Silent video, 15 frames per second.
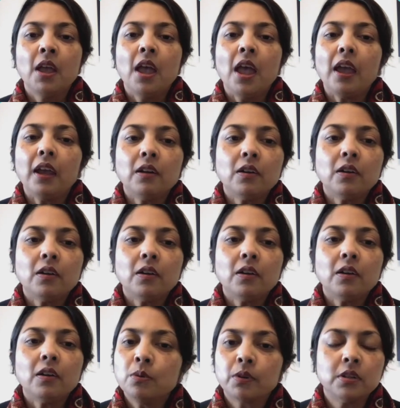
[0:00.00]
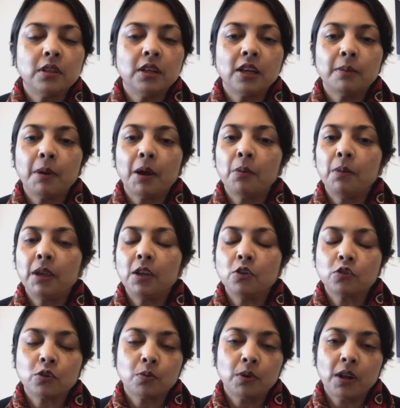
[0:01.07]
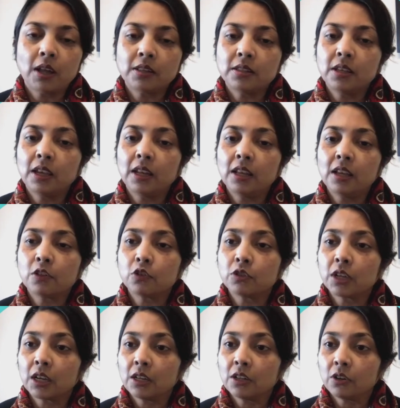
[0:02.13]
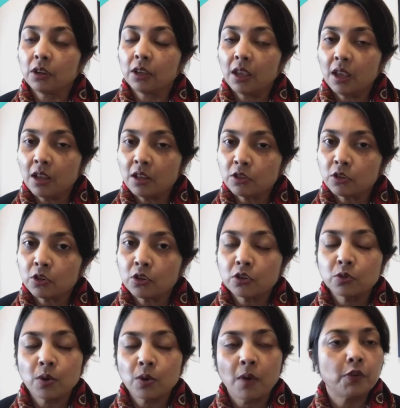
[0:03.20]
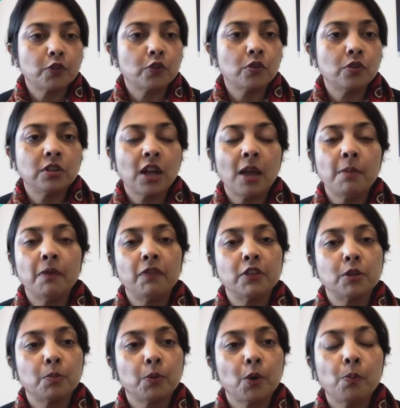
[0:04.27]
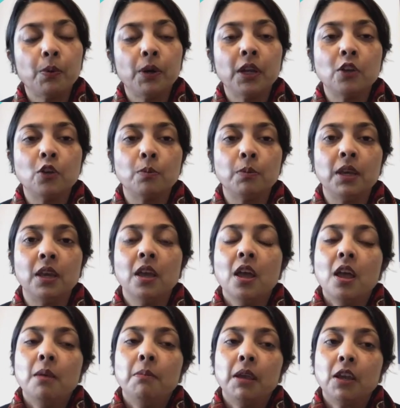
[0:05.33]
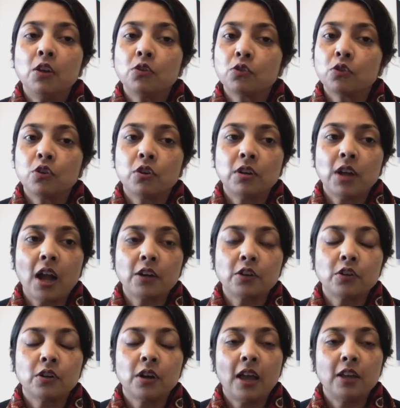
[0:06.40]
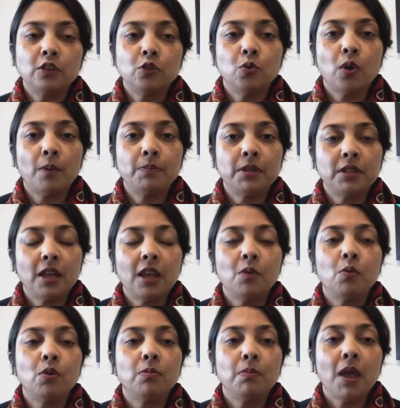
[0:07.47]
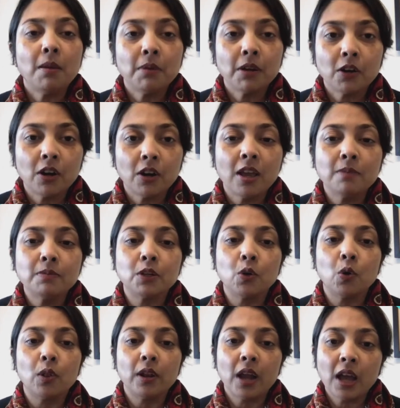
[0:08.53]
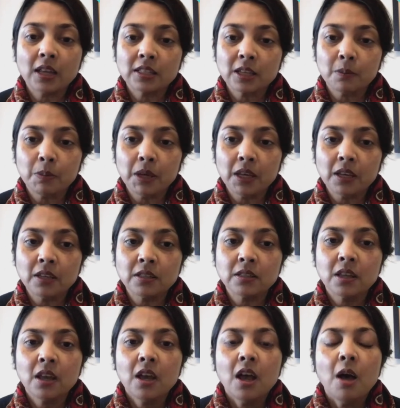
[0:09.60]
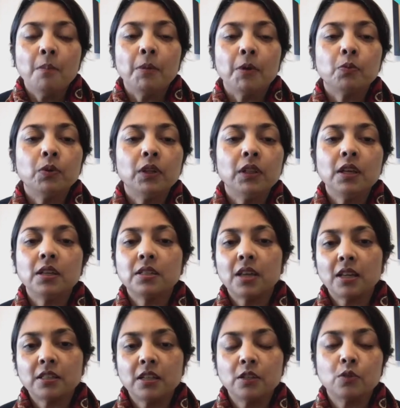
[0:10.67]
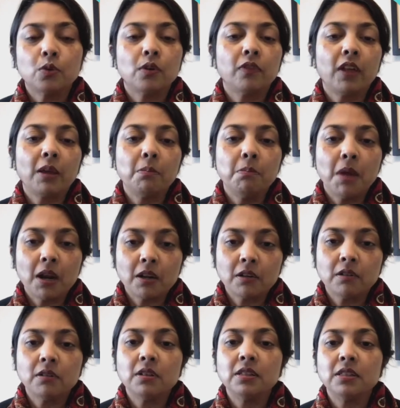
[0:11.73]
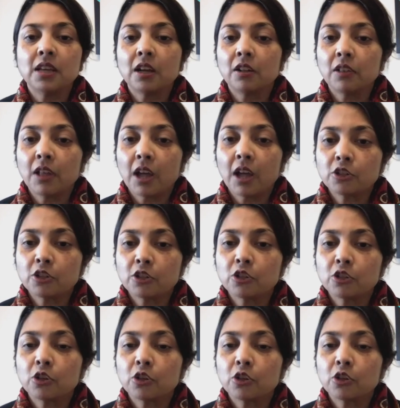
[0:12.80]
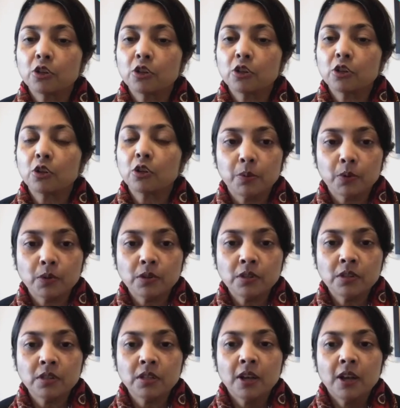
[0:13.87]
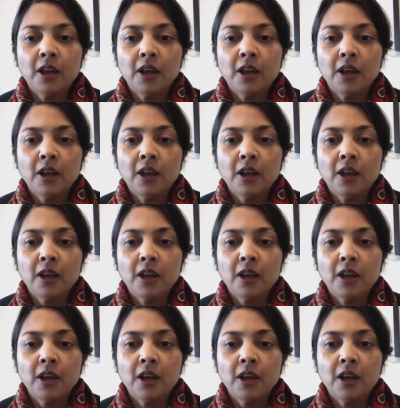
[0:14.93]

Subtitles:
And also important to think about making sure we're not seeing any other secondary cancers. So after a certain time, if it's appropriate, you'll be making sure your doctor has you up to date with mammograms and colonoscopies, but really assessing sort of medical and psychological late effects is important.